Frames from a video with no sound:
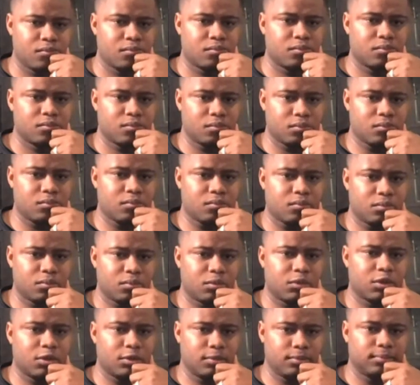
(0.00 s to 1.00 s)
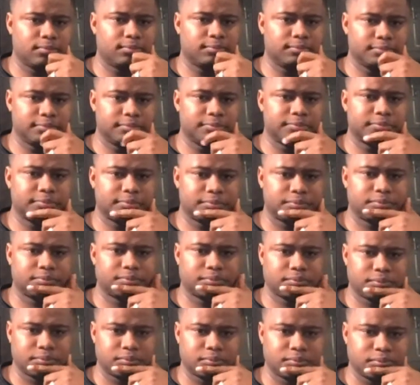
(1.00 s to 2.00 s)

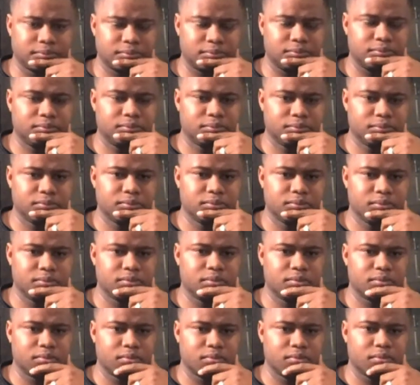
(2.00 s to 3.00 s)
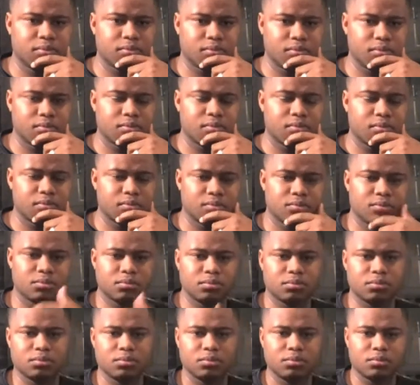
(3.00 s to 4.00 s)

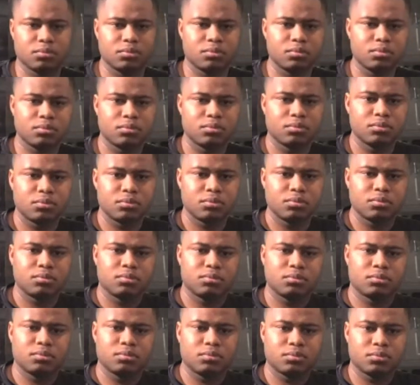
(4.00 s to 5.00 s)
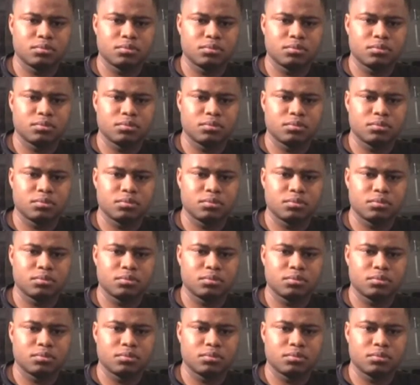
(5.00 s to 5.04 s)
No words are spoken by the person on screen.